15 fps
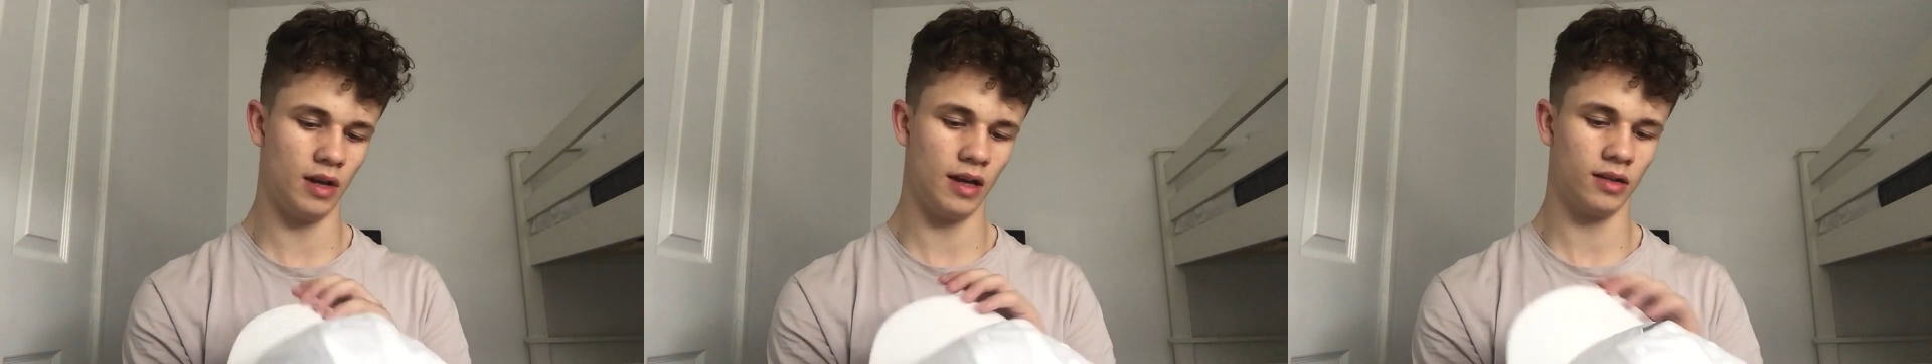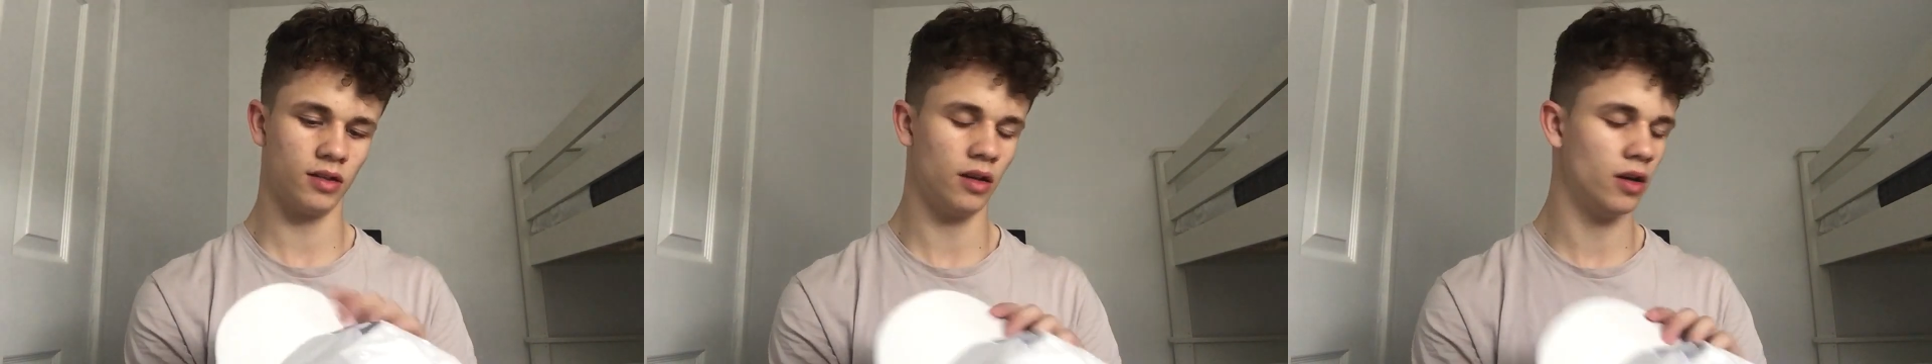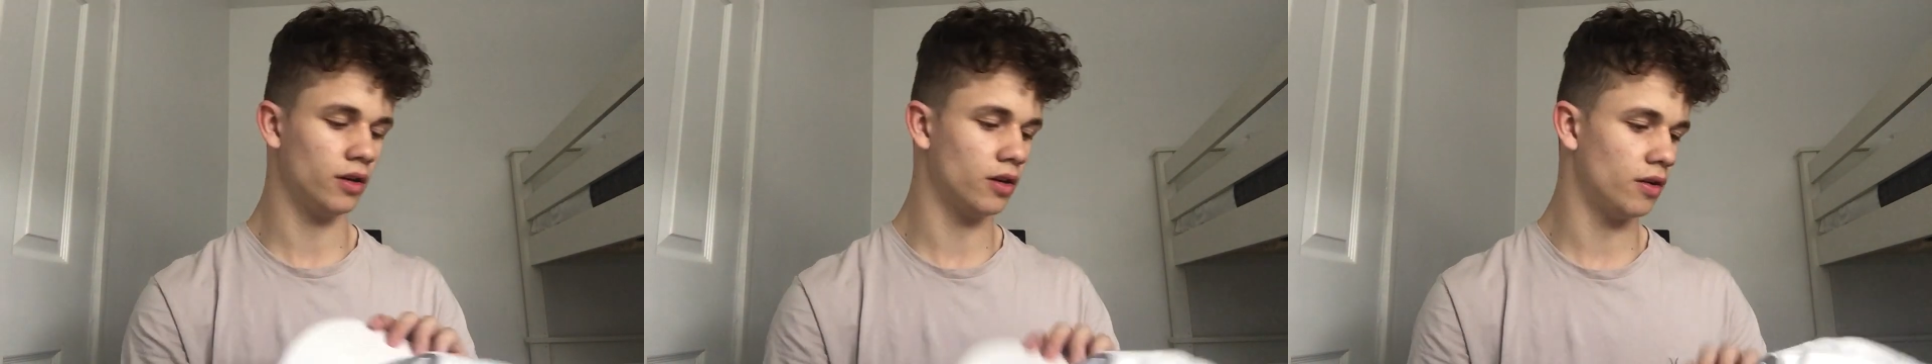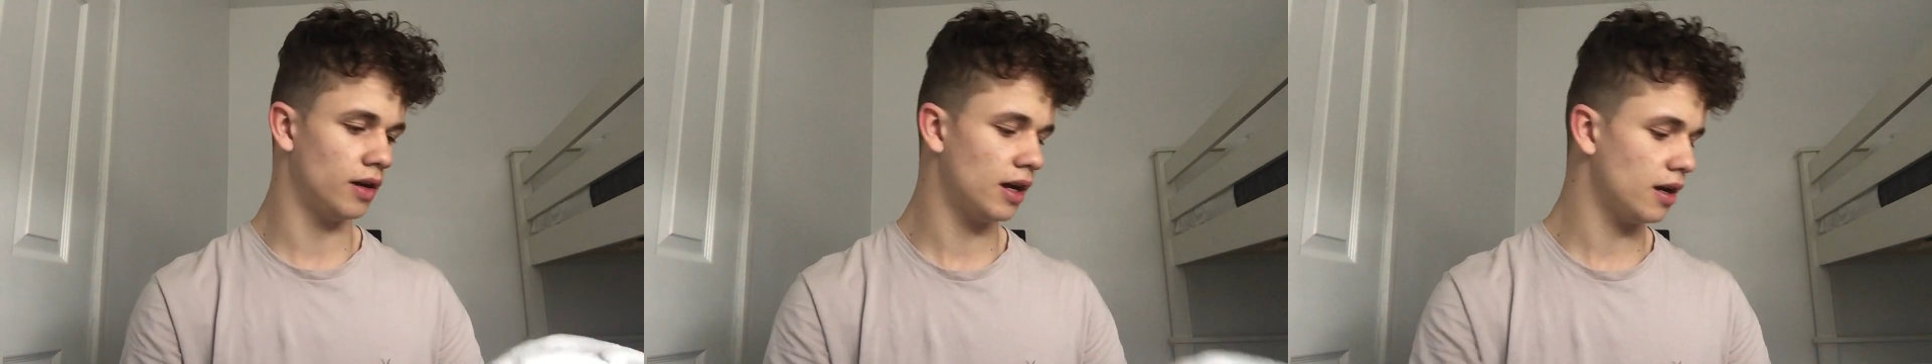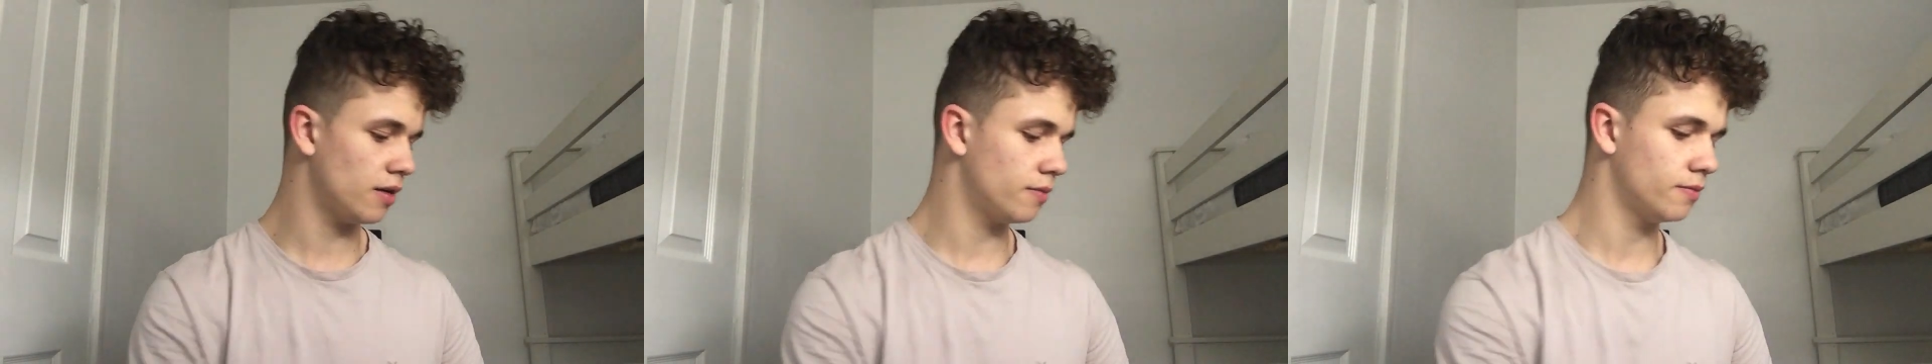S logo
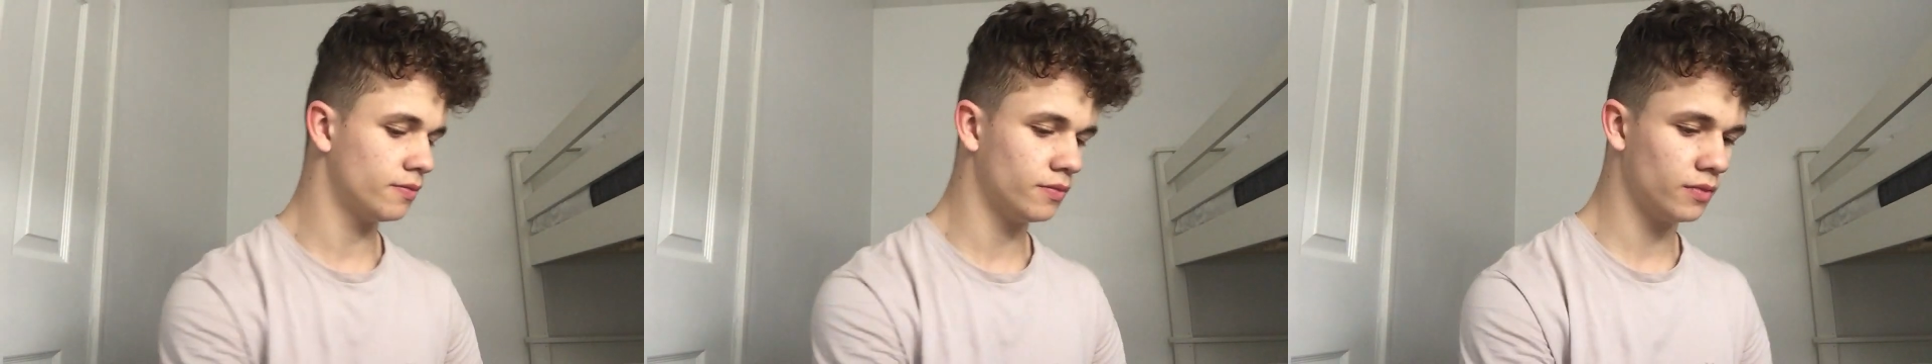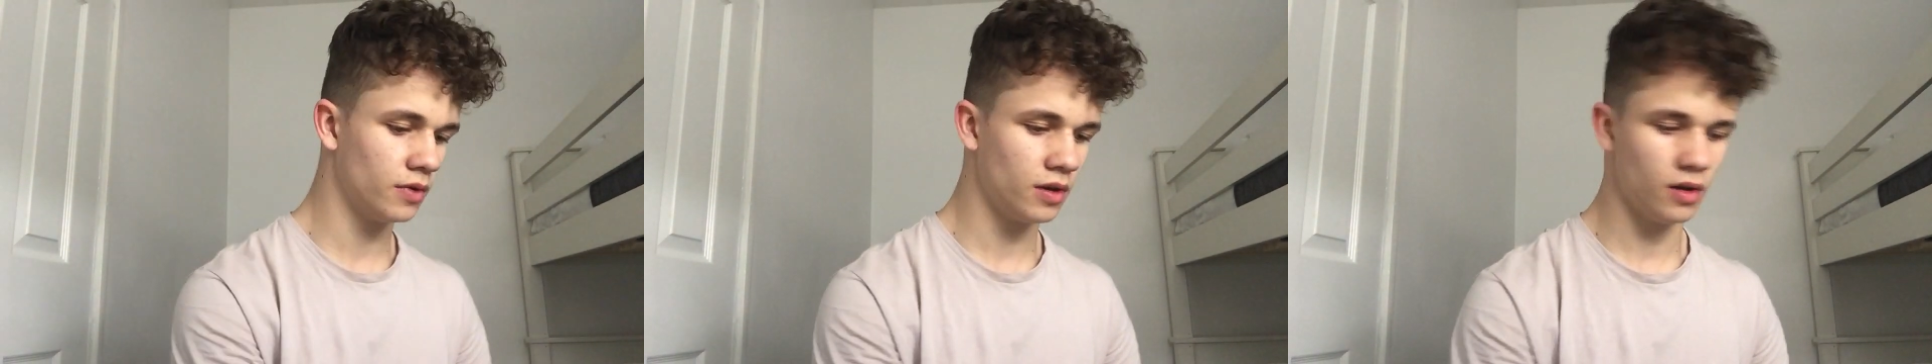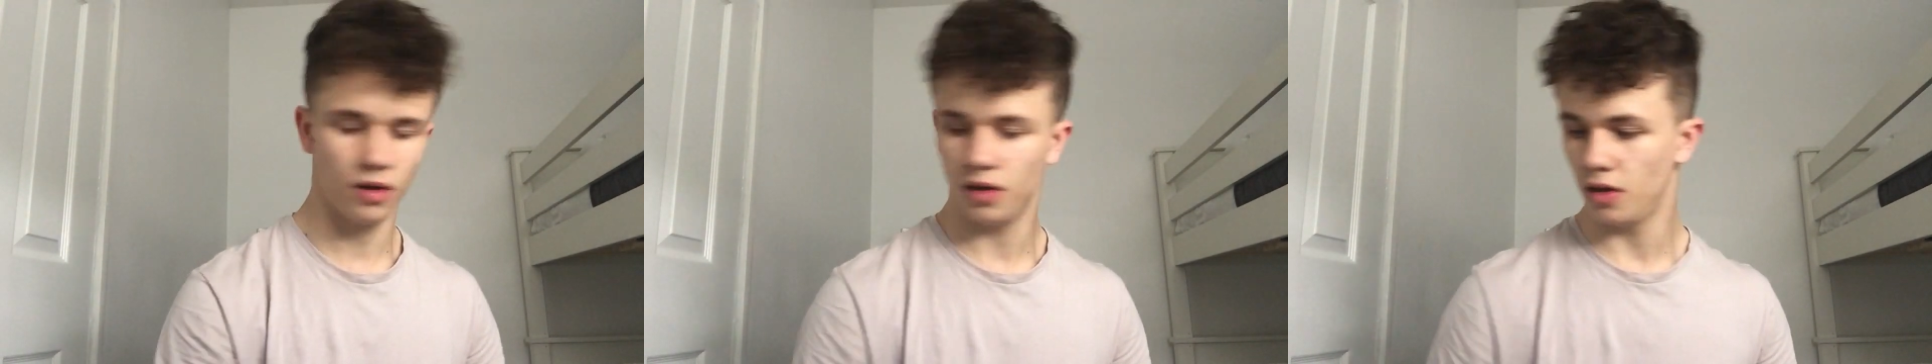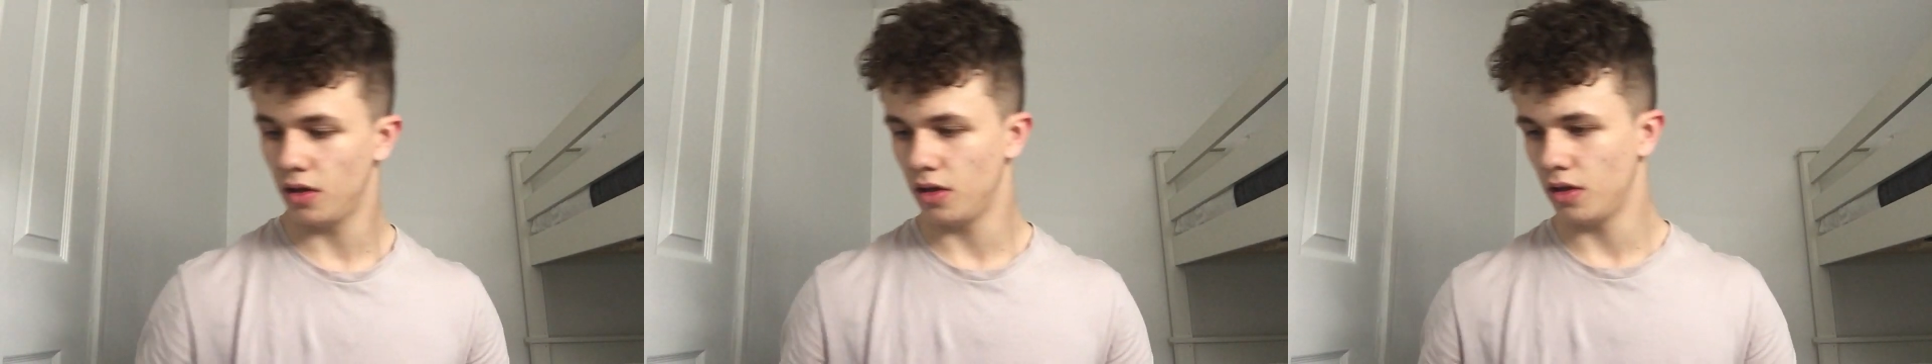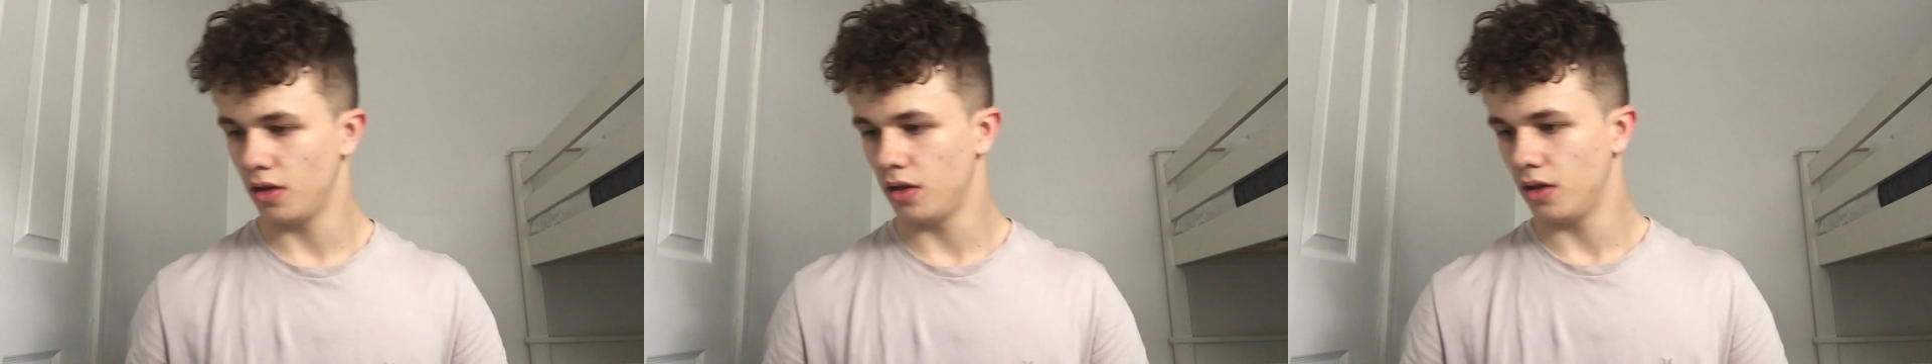hat.
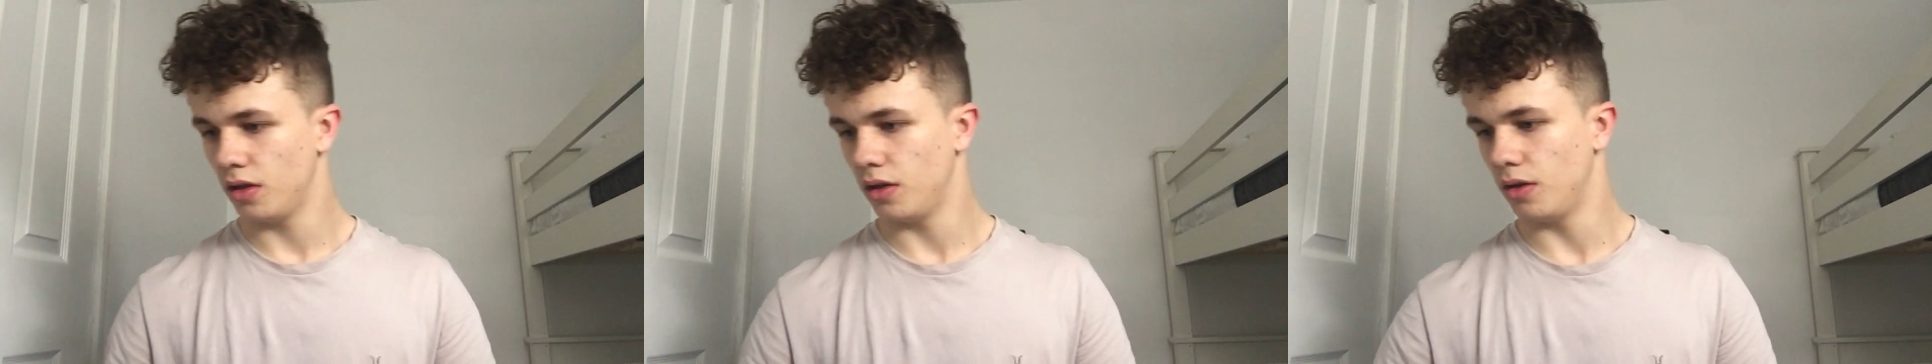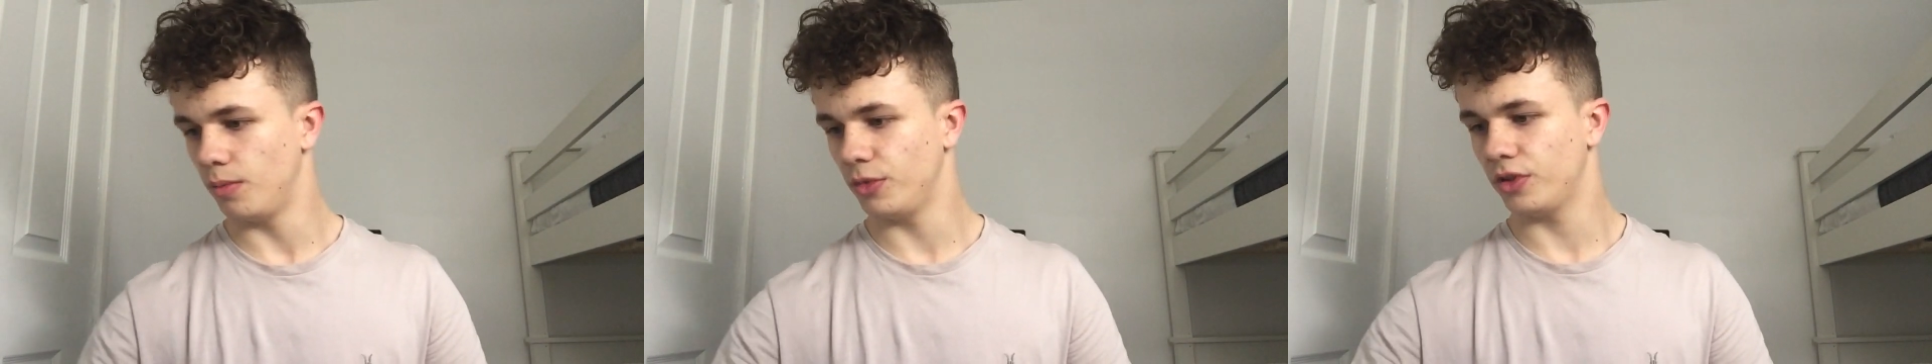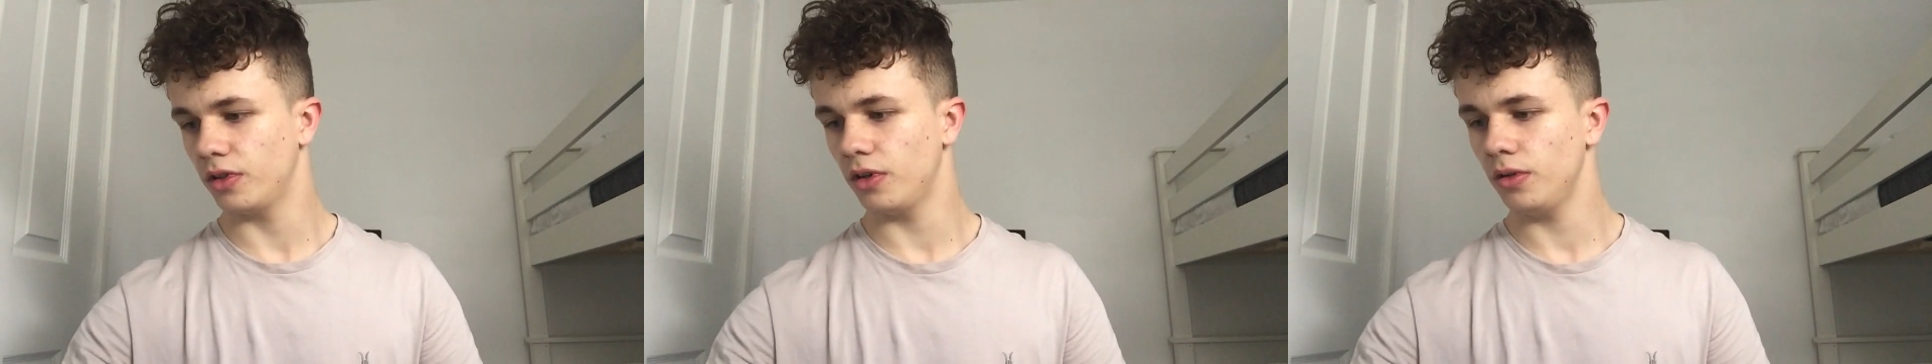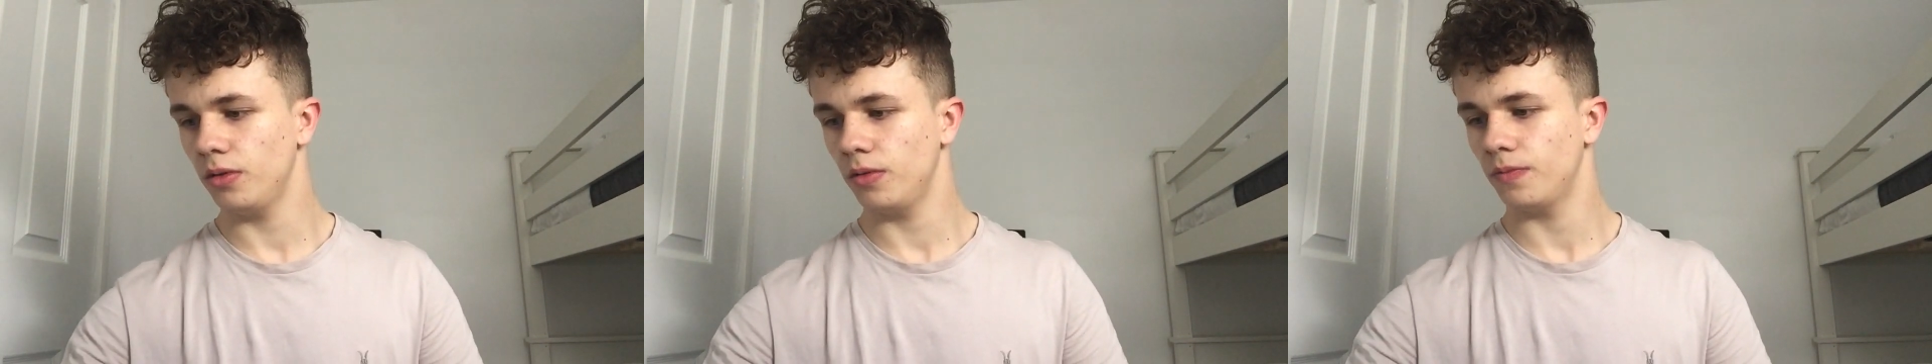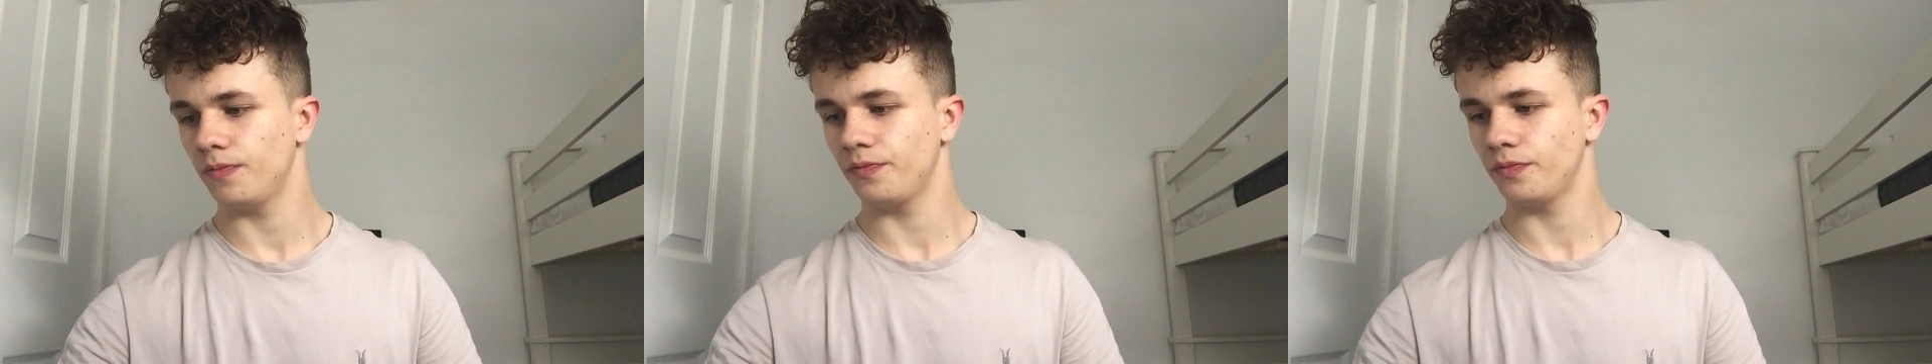Number two,